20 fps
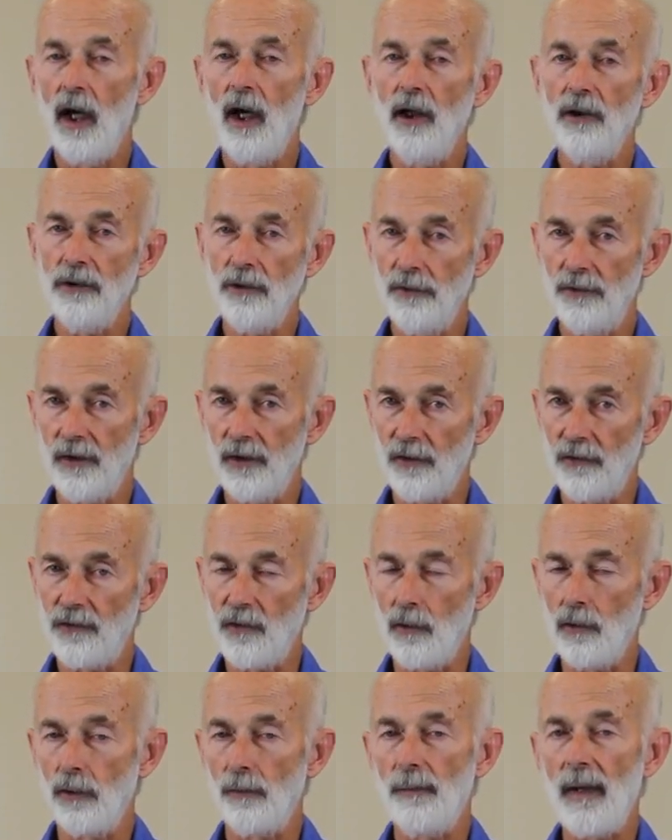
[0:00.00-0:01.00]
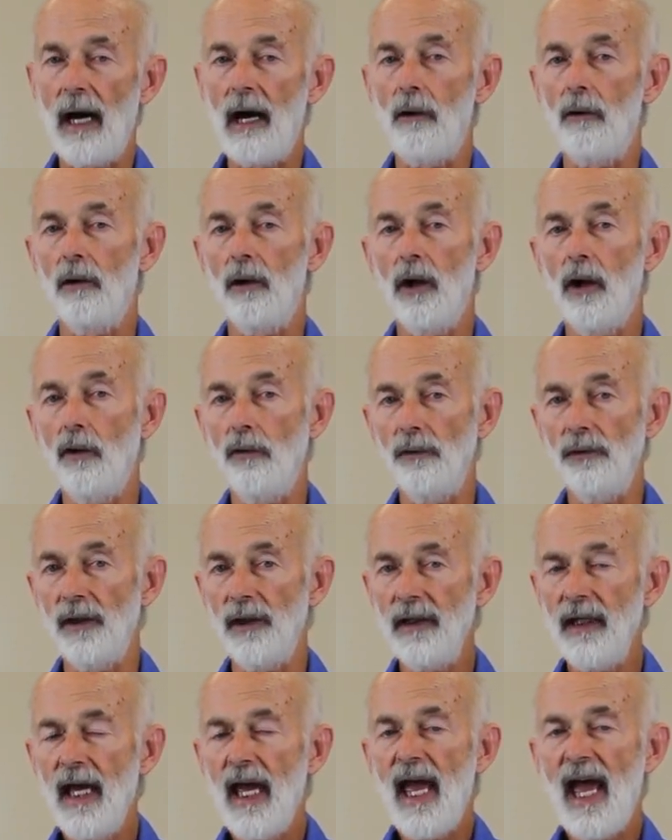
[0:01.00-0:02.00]
uh, using solar power
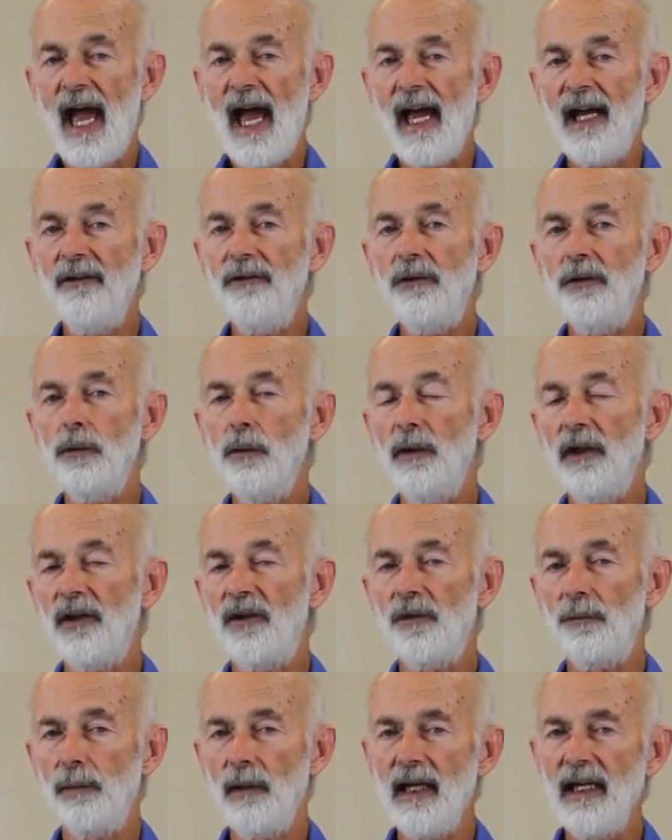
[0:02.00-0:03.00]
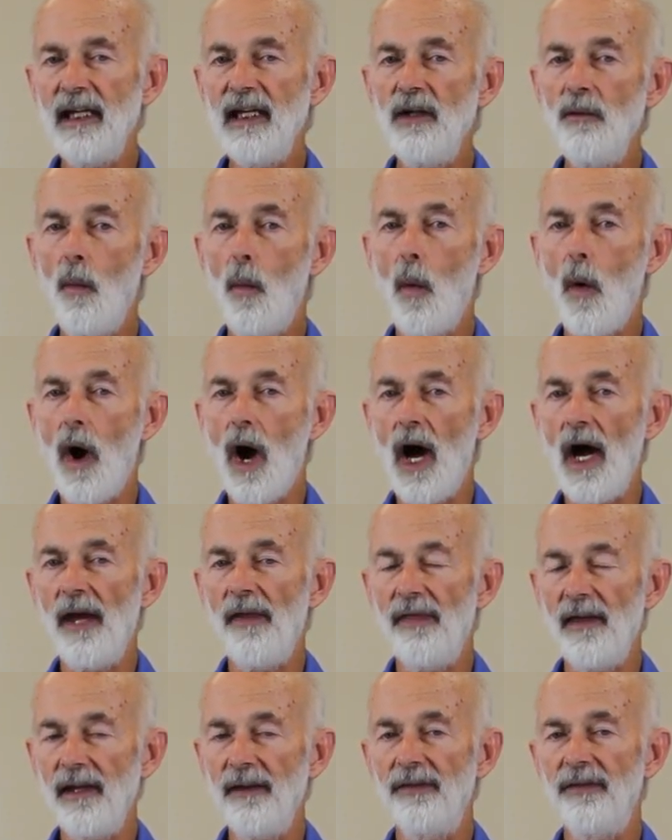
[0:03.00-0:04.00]
only and to explain
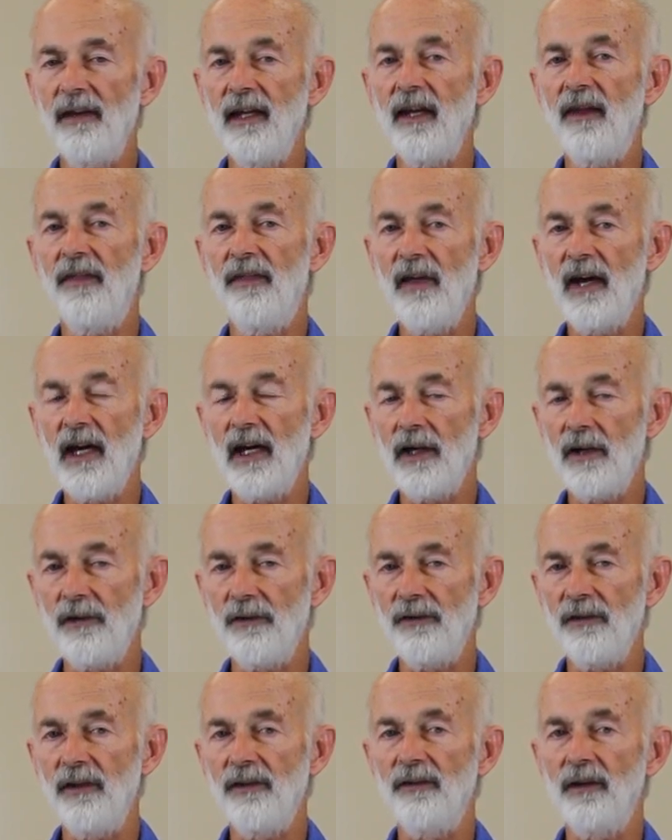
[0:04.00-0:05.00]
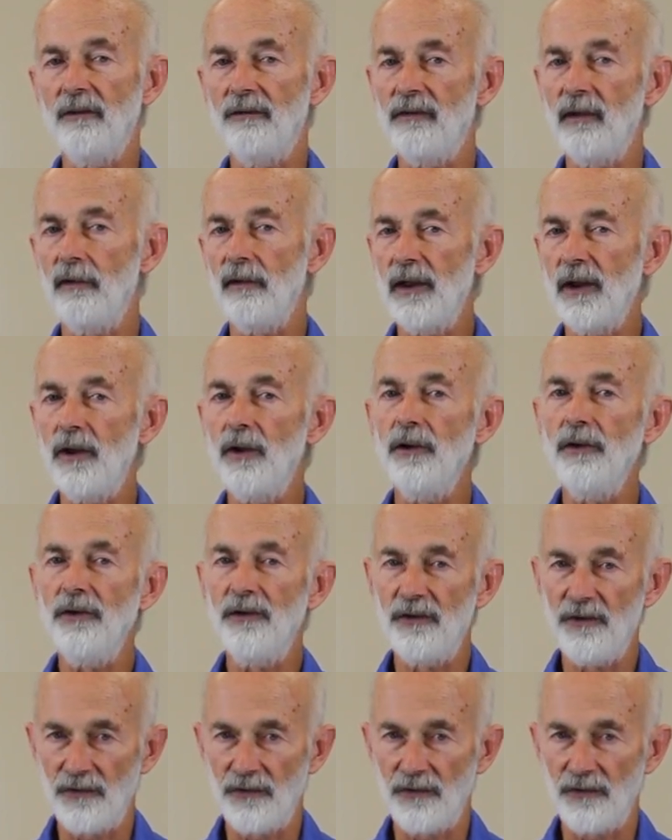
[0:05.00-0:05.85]
why they think theirs is a very good